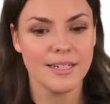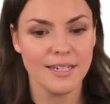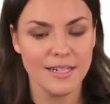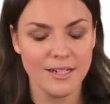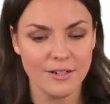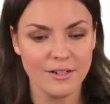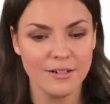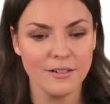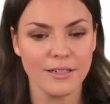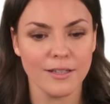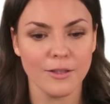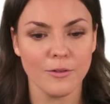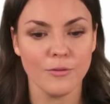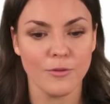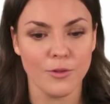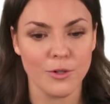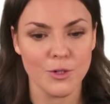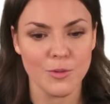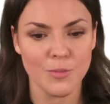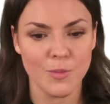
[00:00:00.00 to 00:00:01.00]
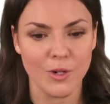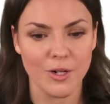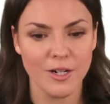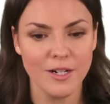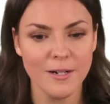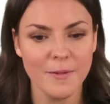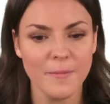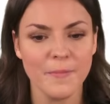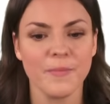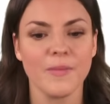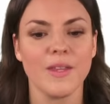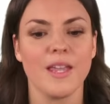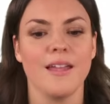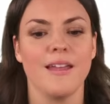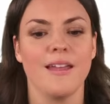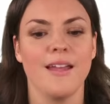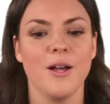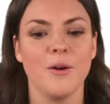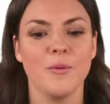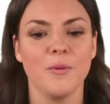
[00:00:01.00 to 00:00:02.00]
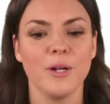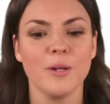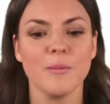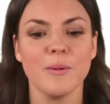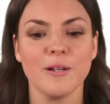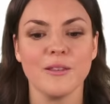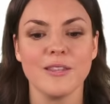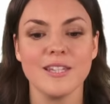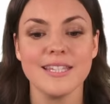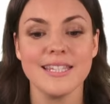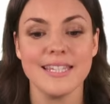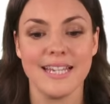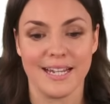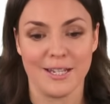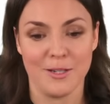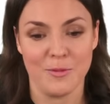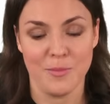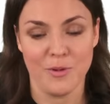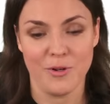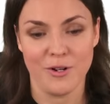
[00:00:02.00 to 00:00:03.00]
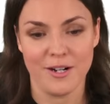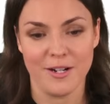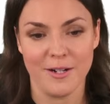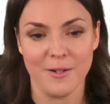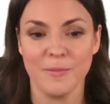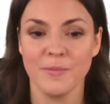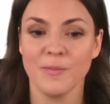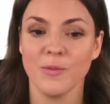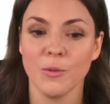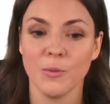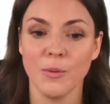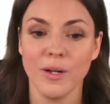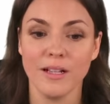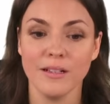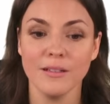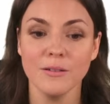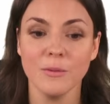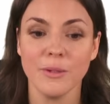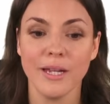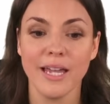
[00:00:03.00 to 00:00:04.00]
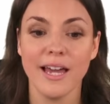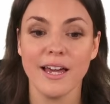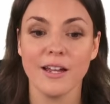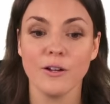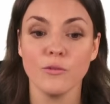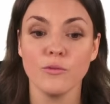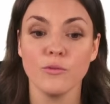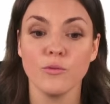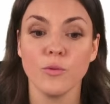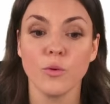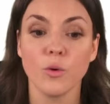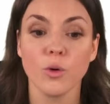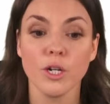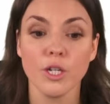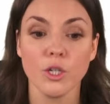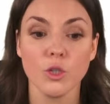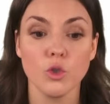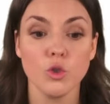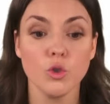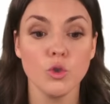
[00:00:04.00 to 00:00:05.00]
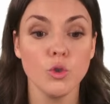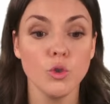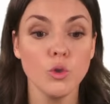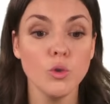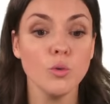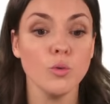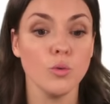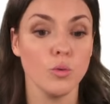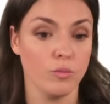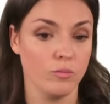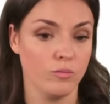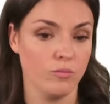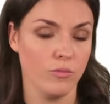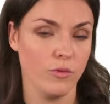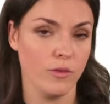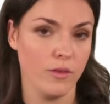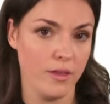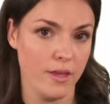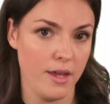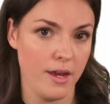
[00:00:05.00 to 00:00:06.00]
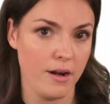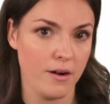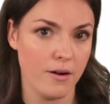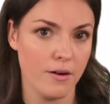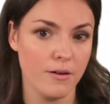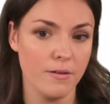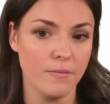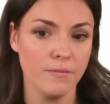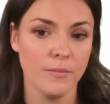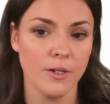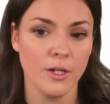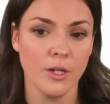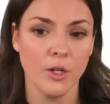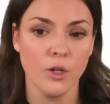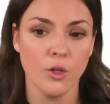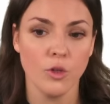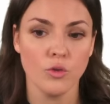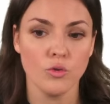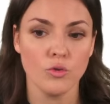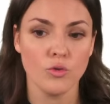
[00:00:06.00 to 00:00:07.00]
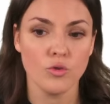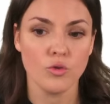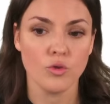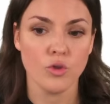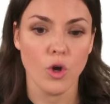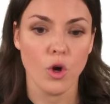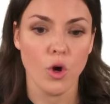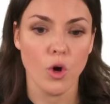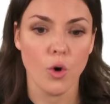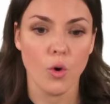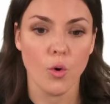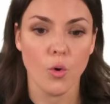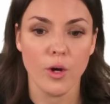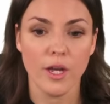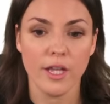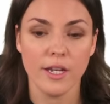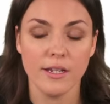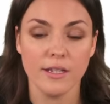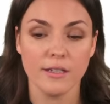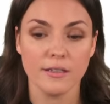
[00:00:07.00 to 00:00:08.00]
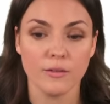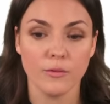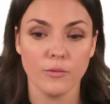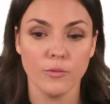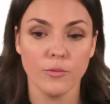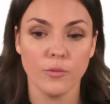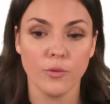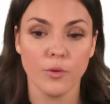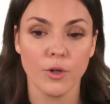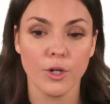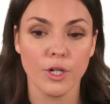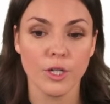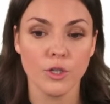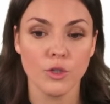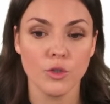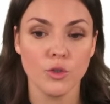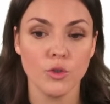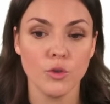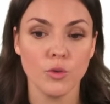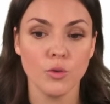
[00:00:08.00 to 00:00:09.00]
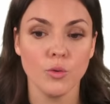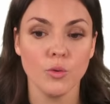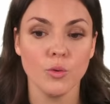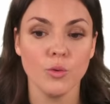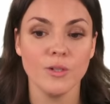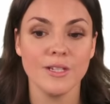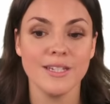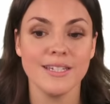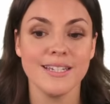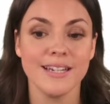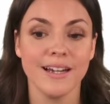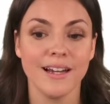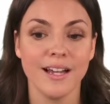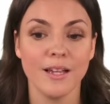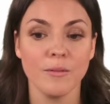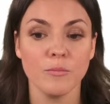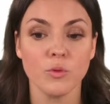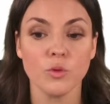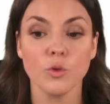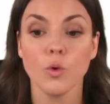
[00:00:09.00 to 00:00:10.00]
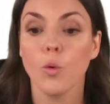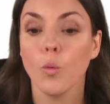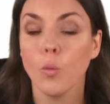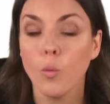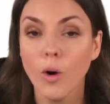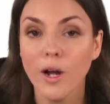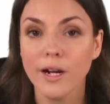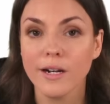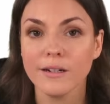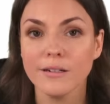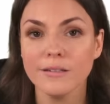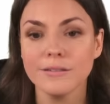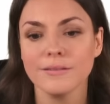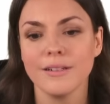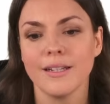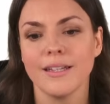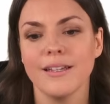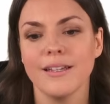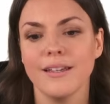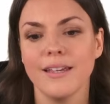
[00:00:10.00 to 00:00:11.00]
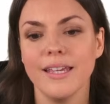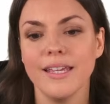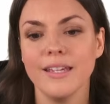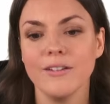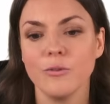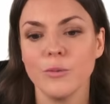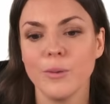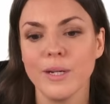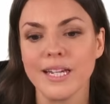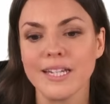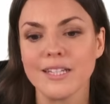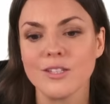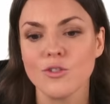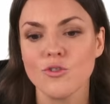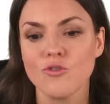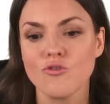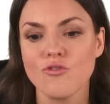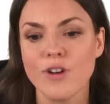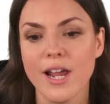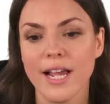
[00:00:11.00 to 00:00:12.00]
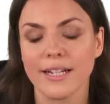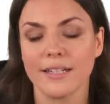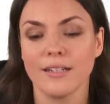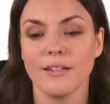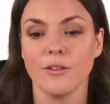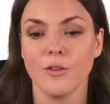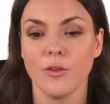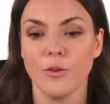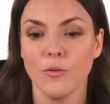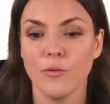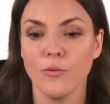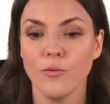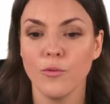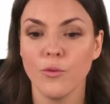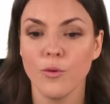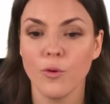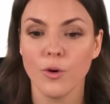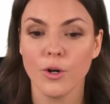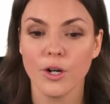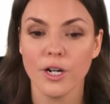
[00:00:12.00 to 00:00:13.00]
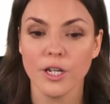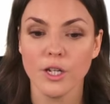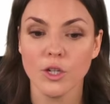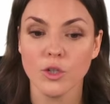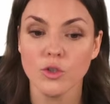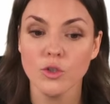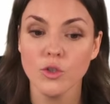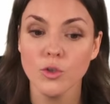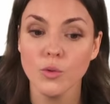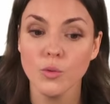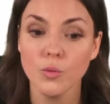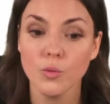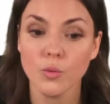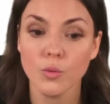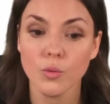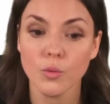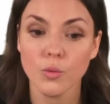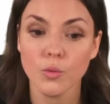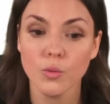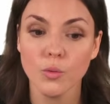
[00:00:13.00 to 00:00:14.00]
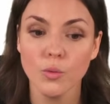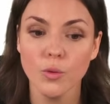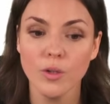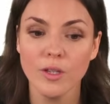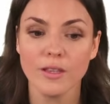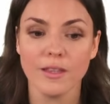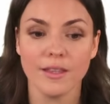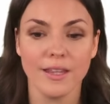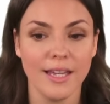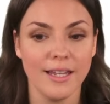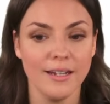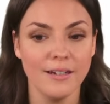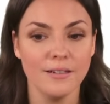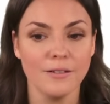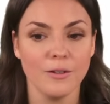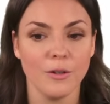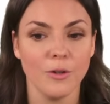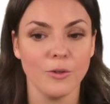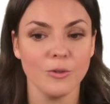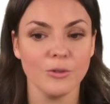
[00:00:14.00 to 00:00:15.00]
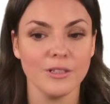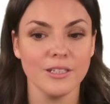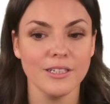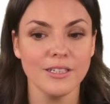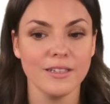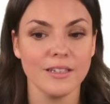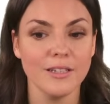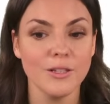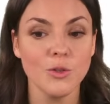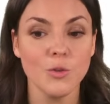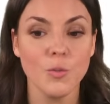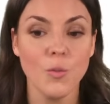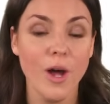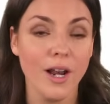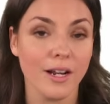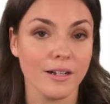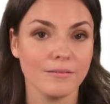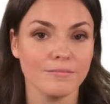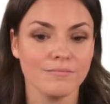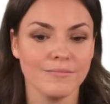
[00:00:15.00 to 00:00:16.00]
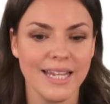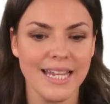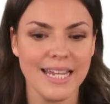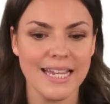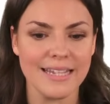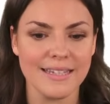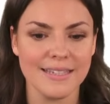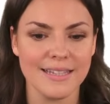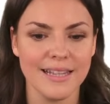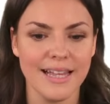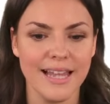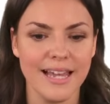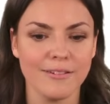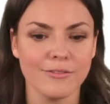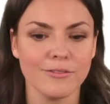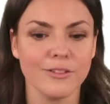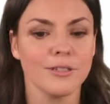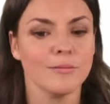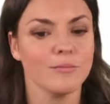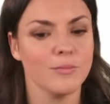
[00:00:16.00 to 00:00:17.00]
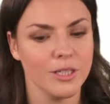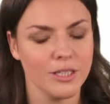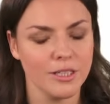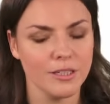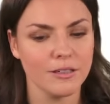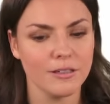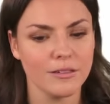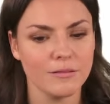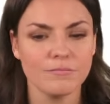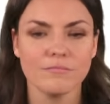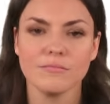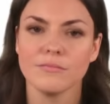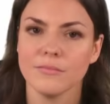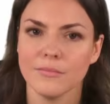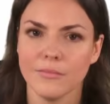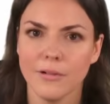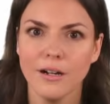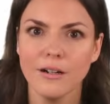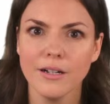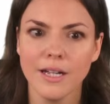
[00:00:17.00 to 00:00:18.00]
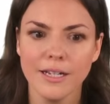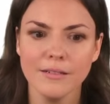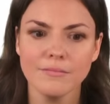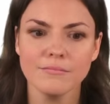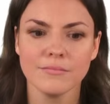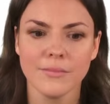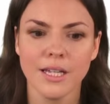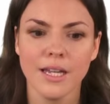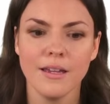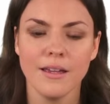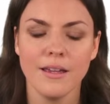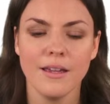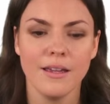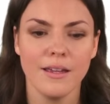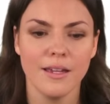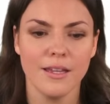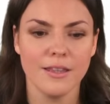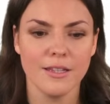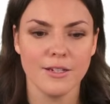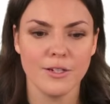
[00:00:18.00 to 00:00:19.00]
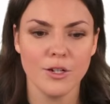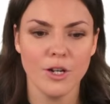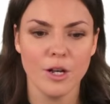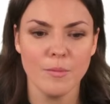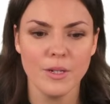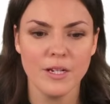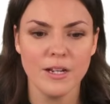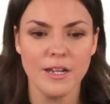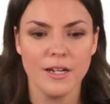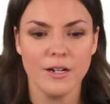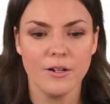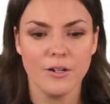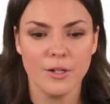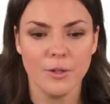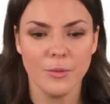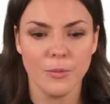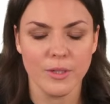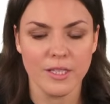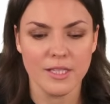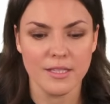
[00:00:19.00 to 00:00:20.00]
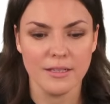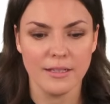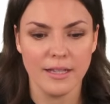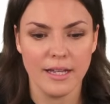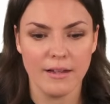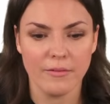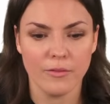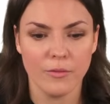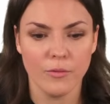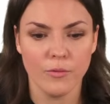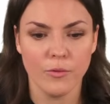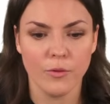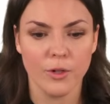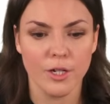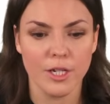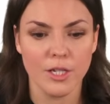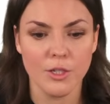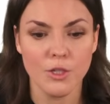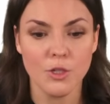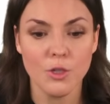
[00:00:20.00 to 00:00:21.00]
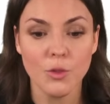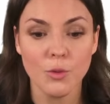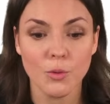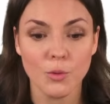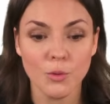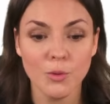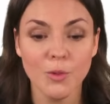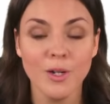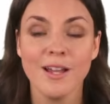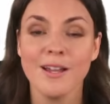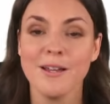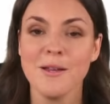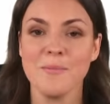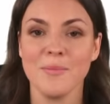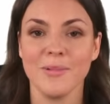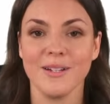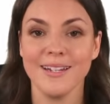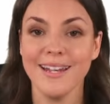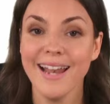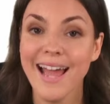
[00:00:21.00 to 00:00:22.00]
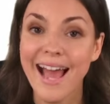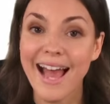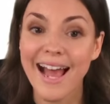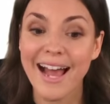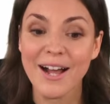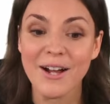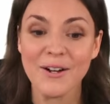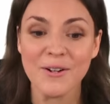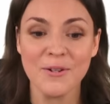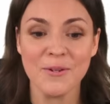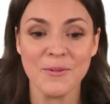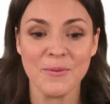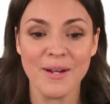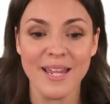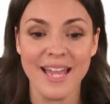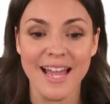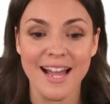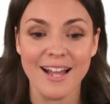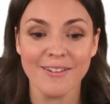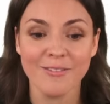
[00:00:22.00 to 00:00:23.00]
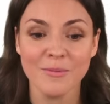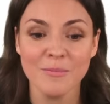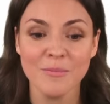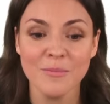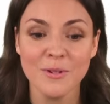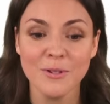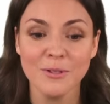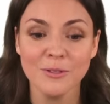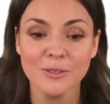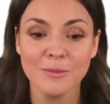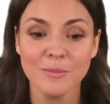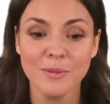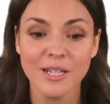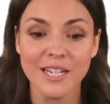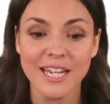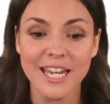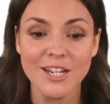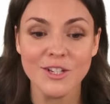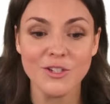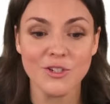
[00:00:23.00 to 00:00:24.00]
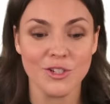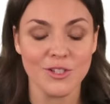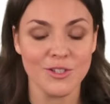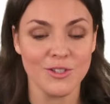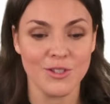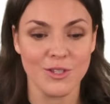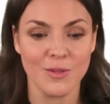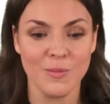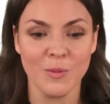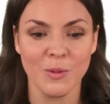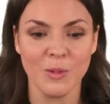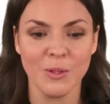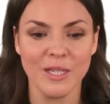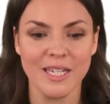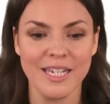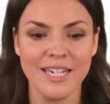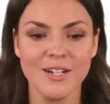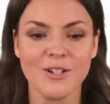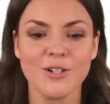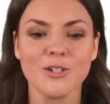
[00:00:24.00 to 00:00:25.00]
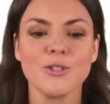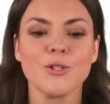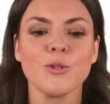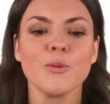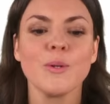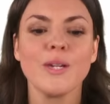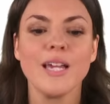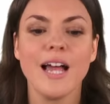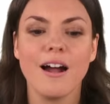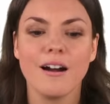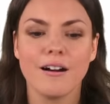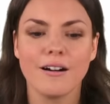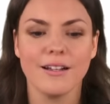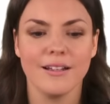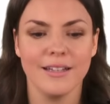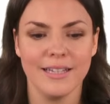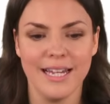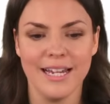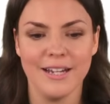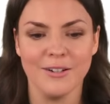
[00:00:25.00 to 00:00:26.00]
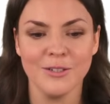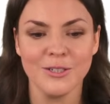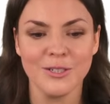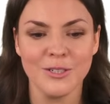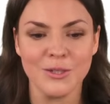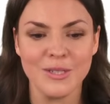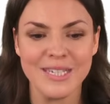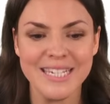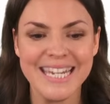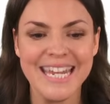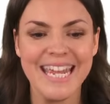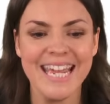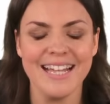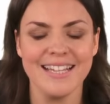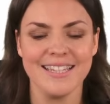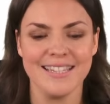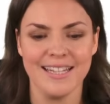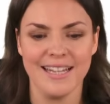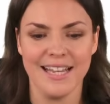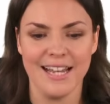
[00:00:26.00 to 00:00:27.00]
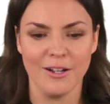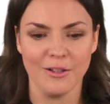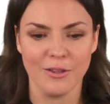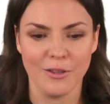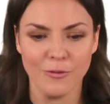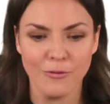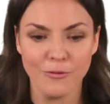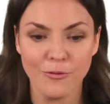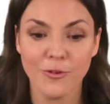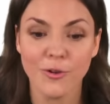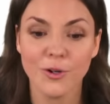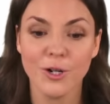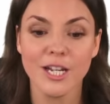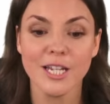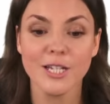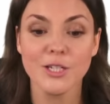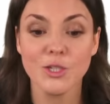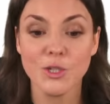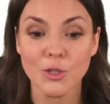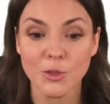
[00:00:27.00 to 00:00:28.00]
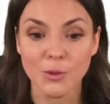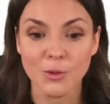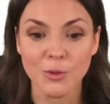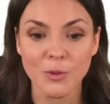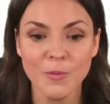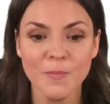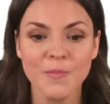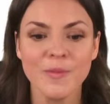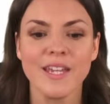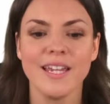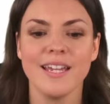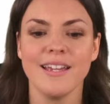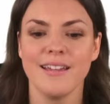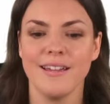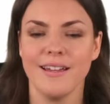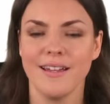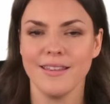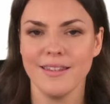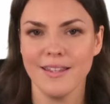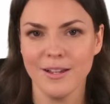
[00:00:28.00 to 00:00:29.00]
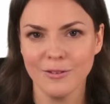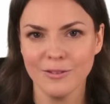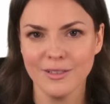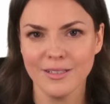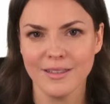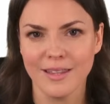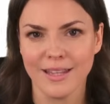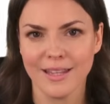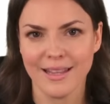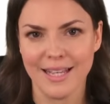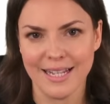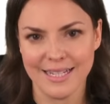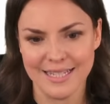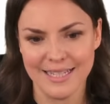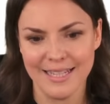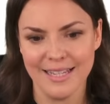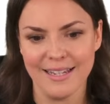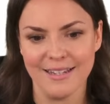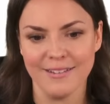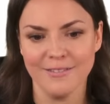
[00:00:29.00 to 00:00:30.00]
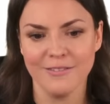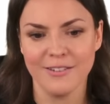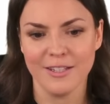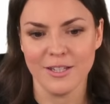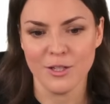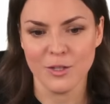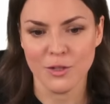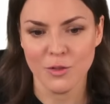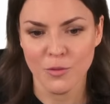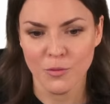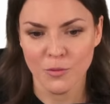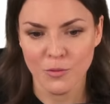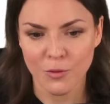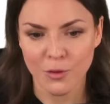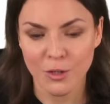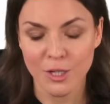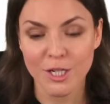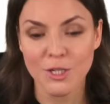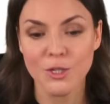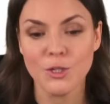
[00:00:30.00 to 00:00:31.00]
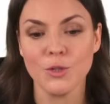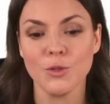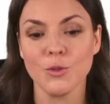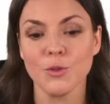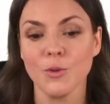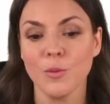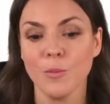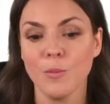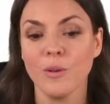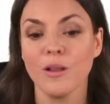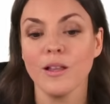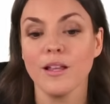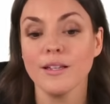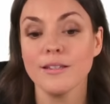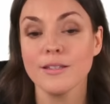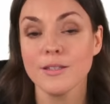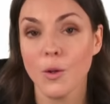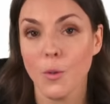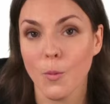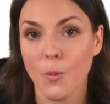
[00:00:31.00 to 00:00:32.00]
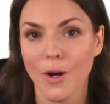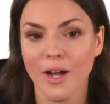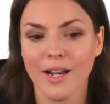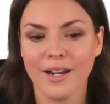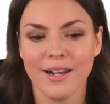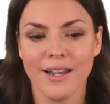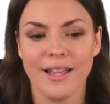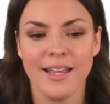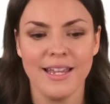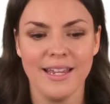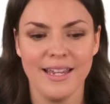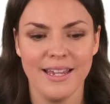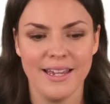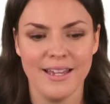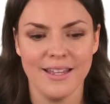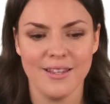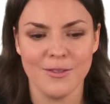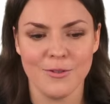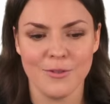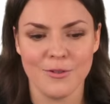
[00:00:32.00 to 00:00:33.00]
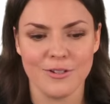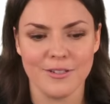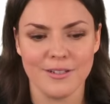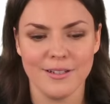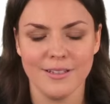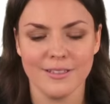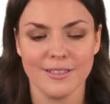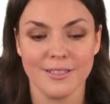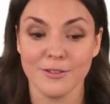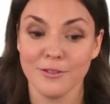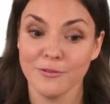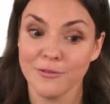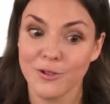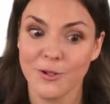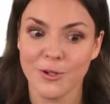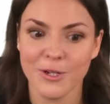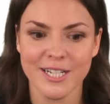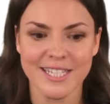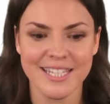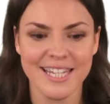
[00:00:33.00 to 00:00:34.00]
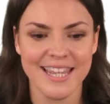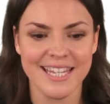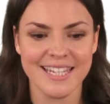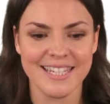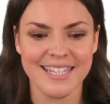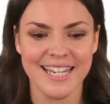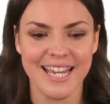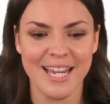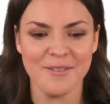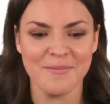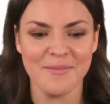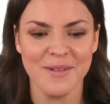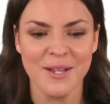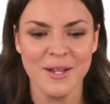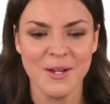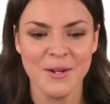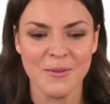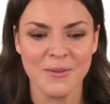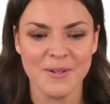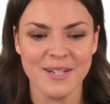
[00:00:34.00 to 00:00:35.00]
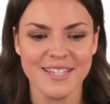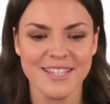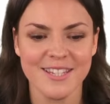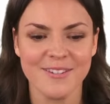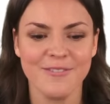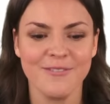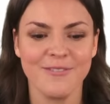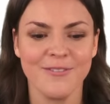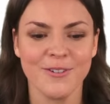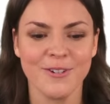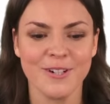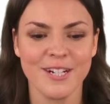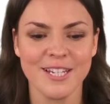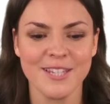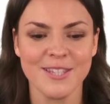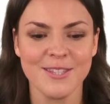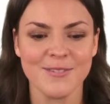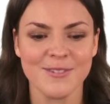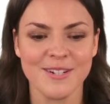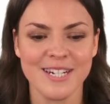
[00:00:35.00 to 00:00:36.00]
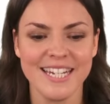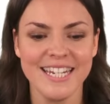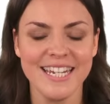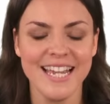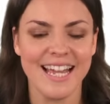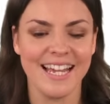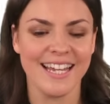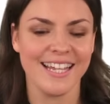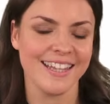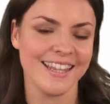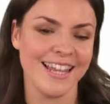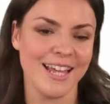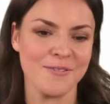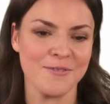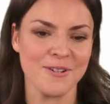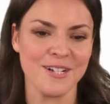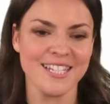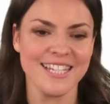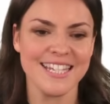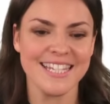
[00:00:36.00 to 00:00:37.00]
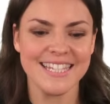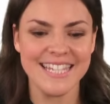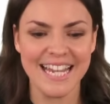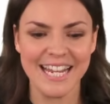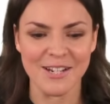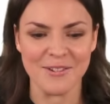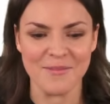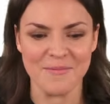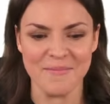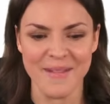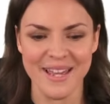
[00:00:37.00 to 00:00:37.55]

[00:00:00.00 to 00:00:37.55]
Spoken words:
here in the first part. What about the second part? Well, we had a 42 there, so it is a 42 times 1. If we extract the 42, then only this 1 is left here. Okay, in the denominator we still have the 42, but now we have a multiplication symbol here, so we are allowed to cancel out the 42, and the only thing that's left is 42 plus 1, and the result is of course the same with the 43, and that was the second